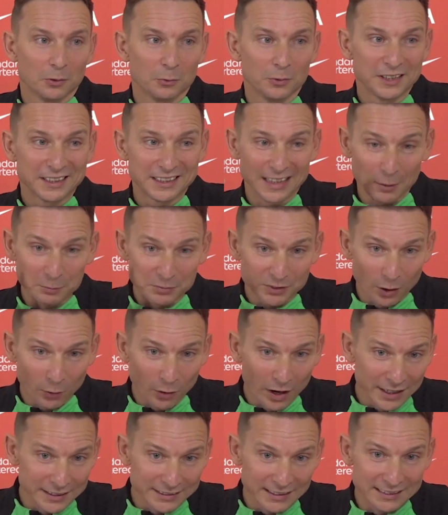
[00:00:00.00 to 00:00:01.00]
we kept
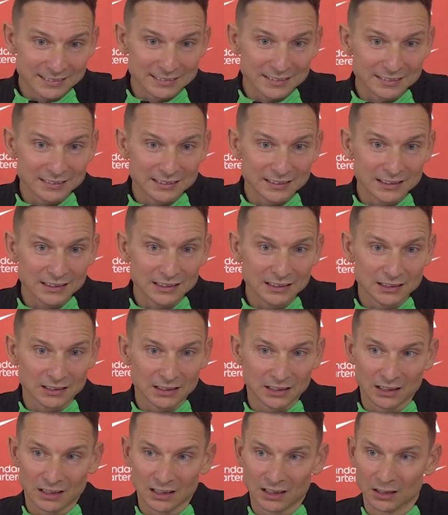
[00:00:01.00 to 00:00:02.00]
our identity,
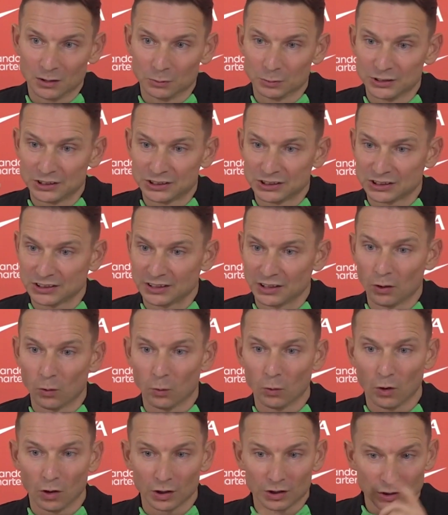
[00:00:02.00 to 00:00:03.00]
uh, we
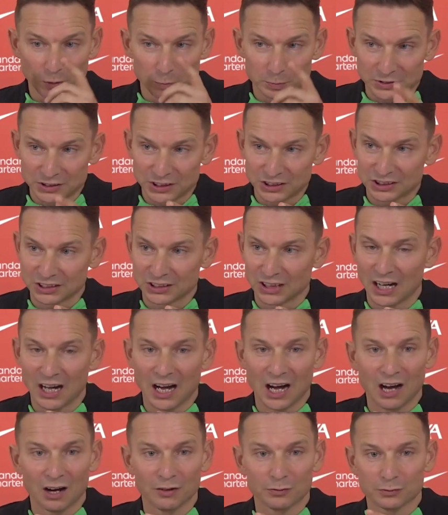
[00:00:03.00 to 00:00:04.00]
still won the opposition
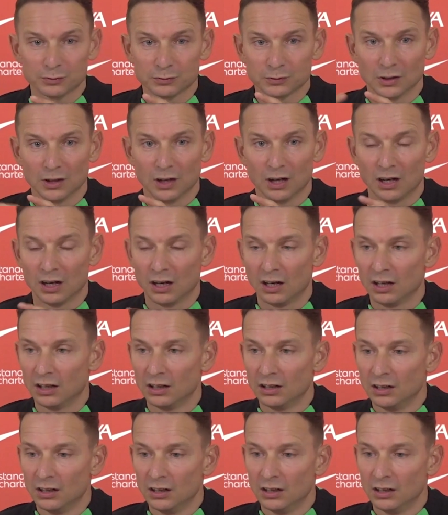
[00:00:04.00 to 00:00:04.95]
half, uh,